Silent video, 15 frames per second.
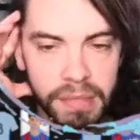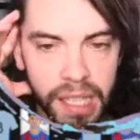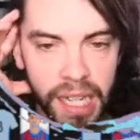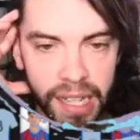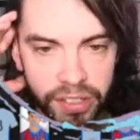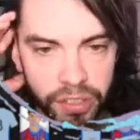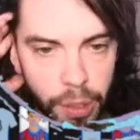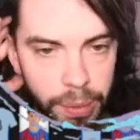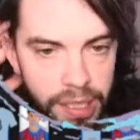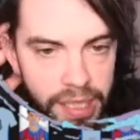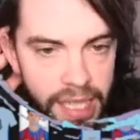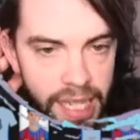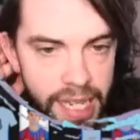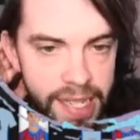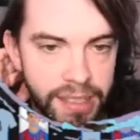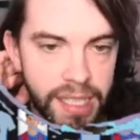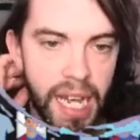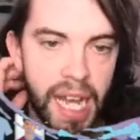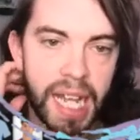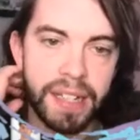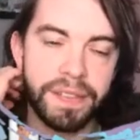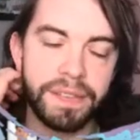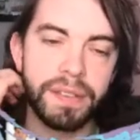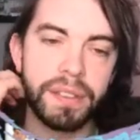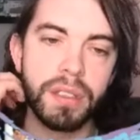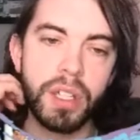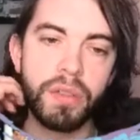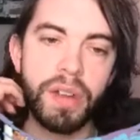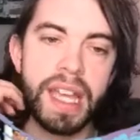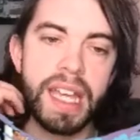last couple of years that I've
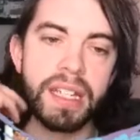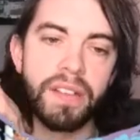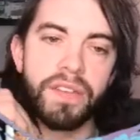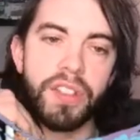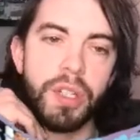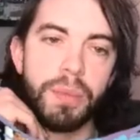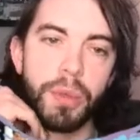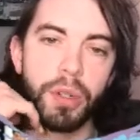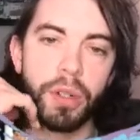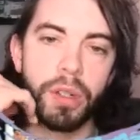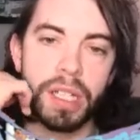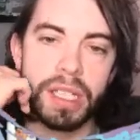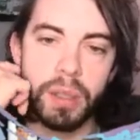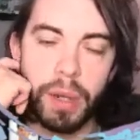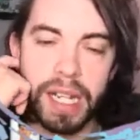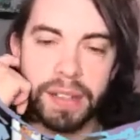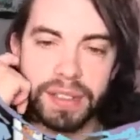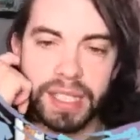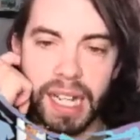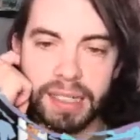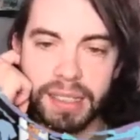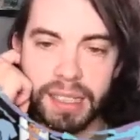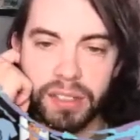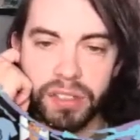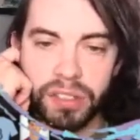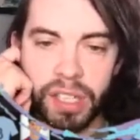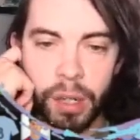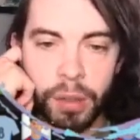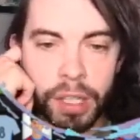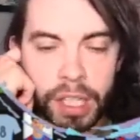created a few more in the way of tactics.
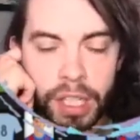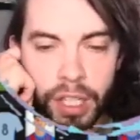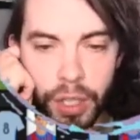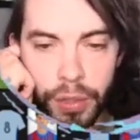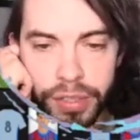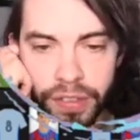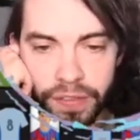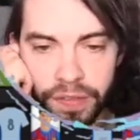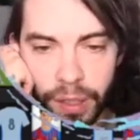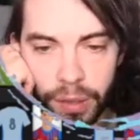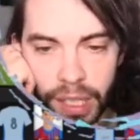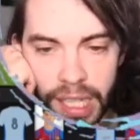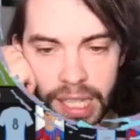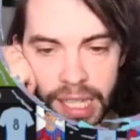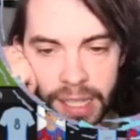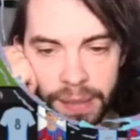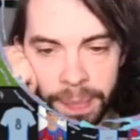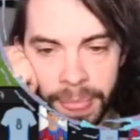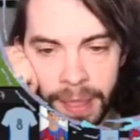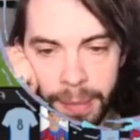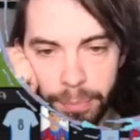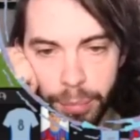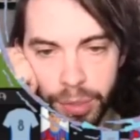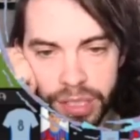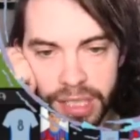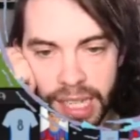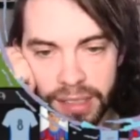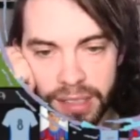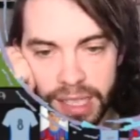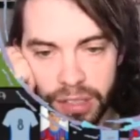So who's at fault here?
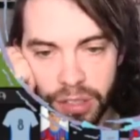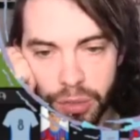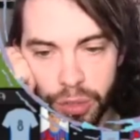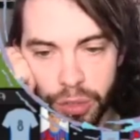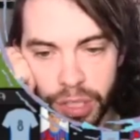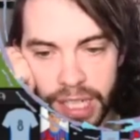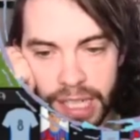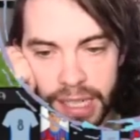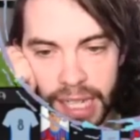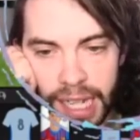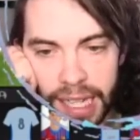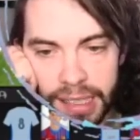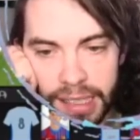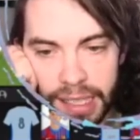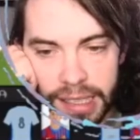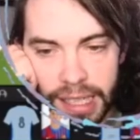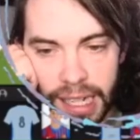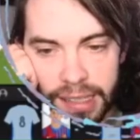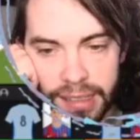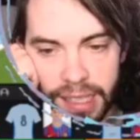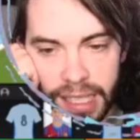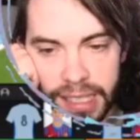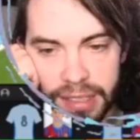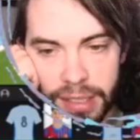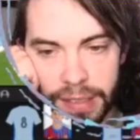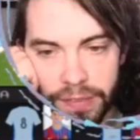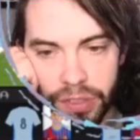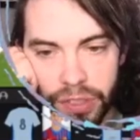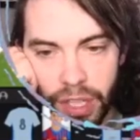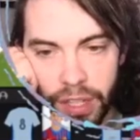Busquets gets drawn in, Adnan Januzaj
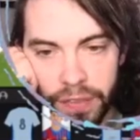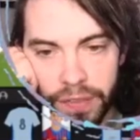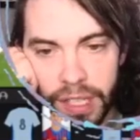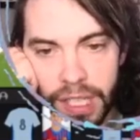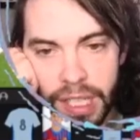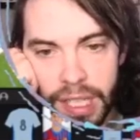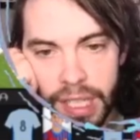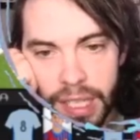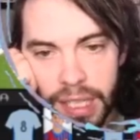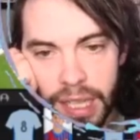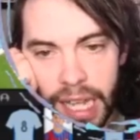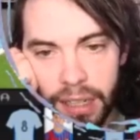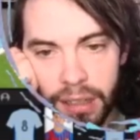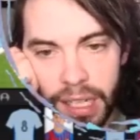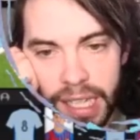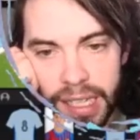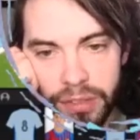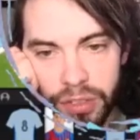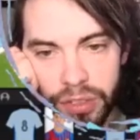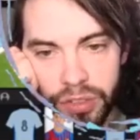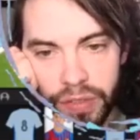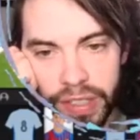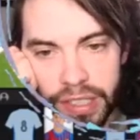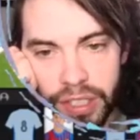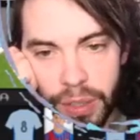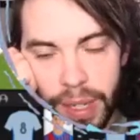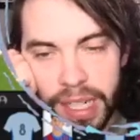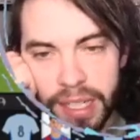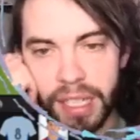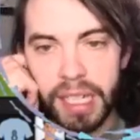drifts off, Langley doesn't really do
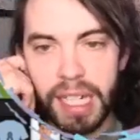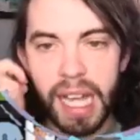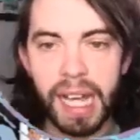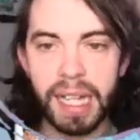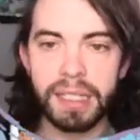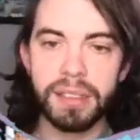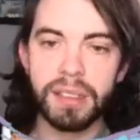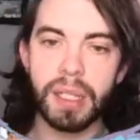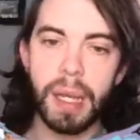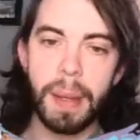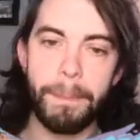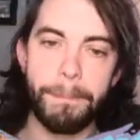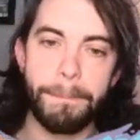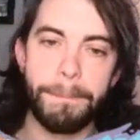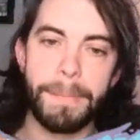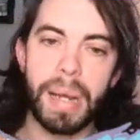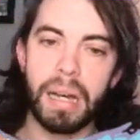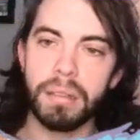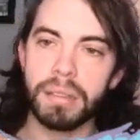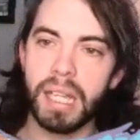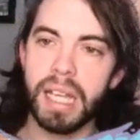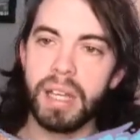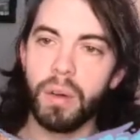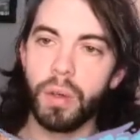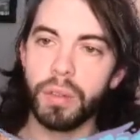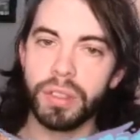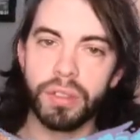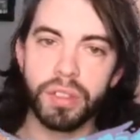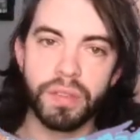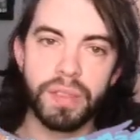anything, and Balde also
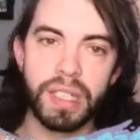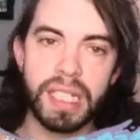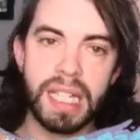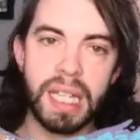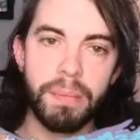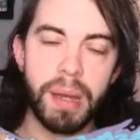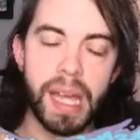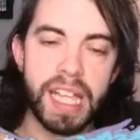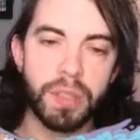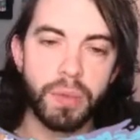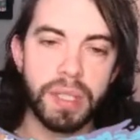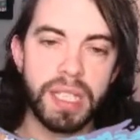doesn't really keep pace with